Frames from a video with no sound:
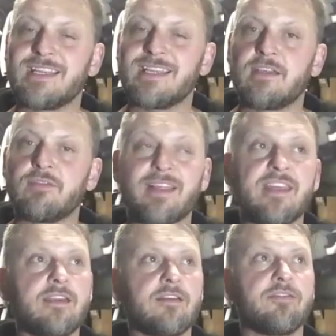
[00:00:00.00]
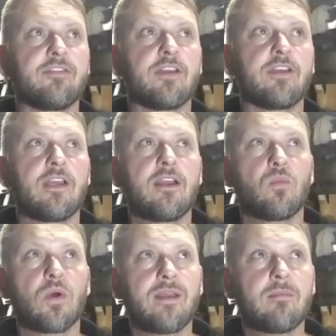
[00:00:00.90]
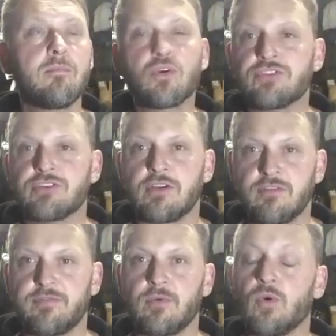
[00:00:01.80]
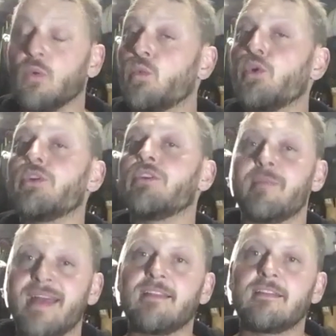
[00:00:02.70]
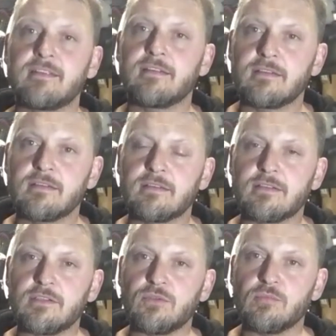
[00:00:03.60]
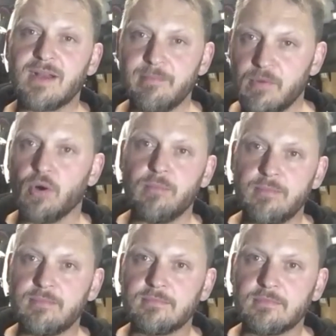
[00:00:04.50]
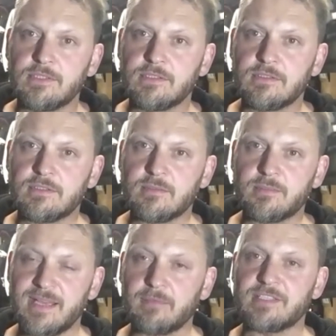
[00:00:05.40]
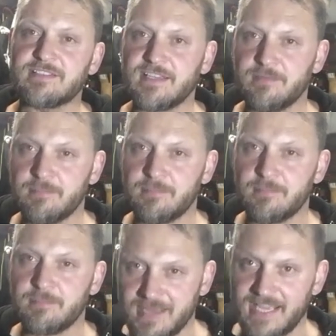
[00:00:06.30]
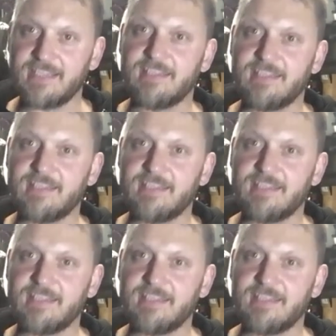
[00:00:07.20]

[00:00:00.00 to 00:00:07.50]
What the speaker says: think of what it must have or would have meant to my mum to be able to see me